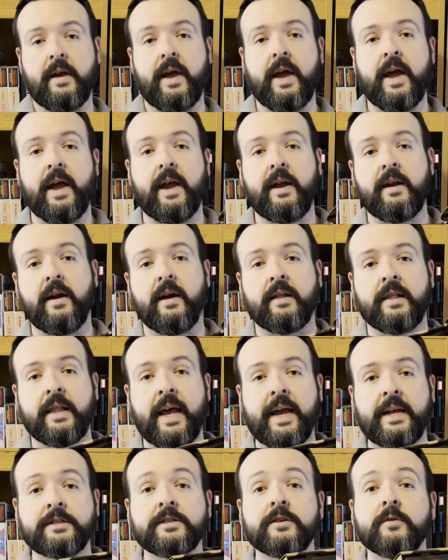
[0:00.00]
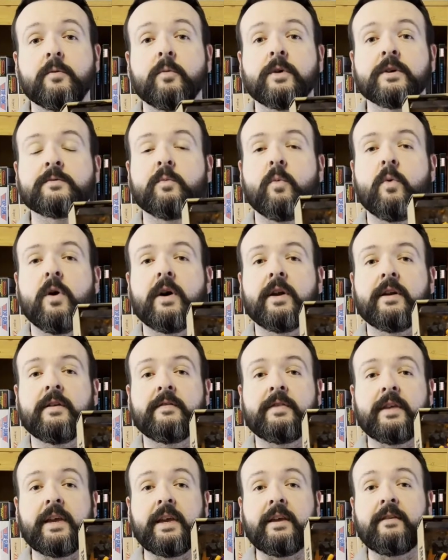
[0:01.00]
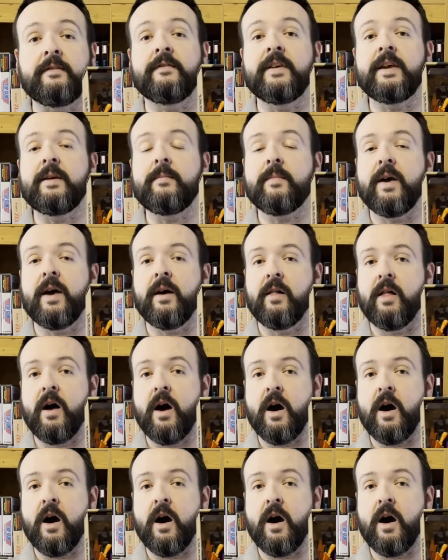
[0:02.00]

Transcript: And Lancer was one of the female